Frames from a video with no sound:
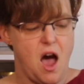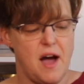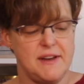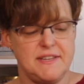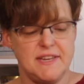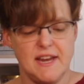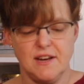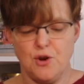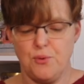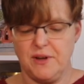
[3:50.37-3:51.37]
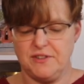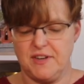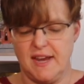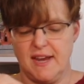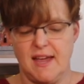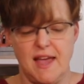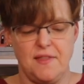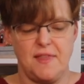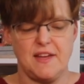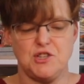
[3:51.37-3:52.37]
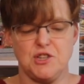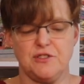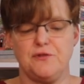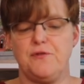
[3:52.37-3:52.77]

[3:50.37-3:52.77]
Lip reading: I did quilting that just